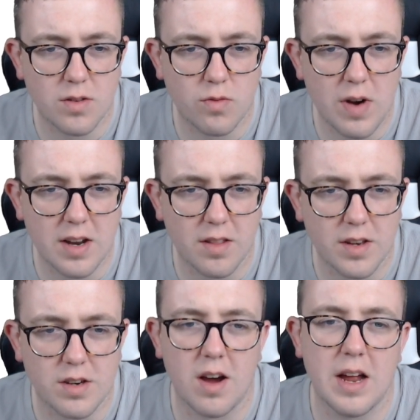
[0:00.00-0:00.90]
The red on the
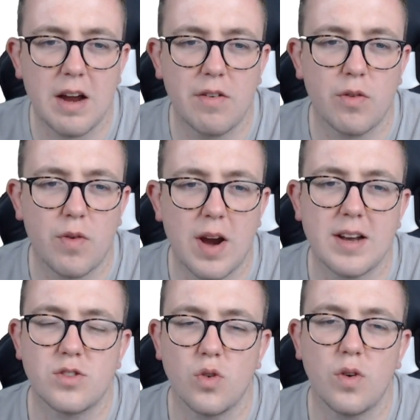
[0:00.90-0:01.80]
dot here and the
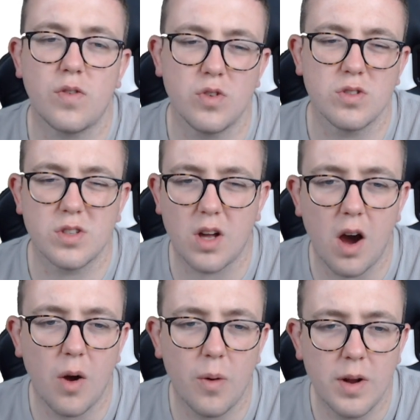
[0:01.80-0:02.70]
red sort of does
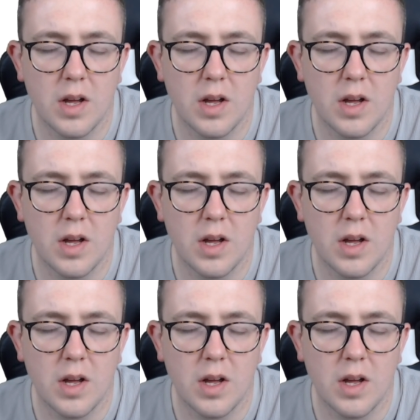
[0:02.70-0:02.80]
go.